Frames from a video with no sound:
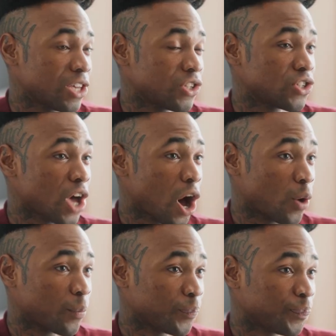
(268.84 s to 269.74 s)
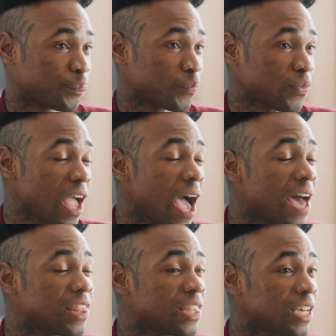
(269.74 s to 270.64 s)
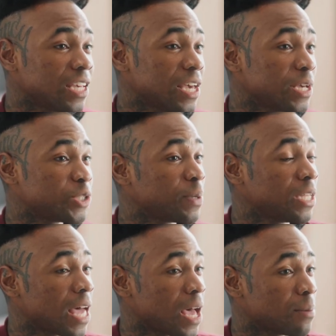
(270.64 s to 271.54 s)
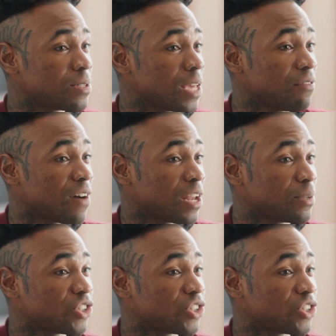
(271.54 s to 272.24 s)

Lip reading: So I think EHPlabs and Vitamin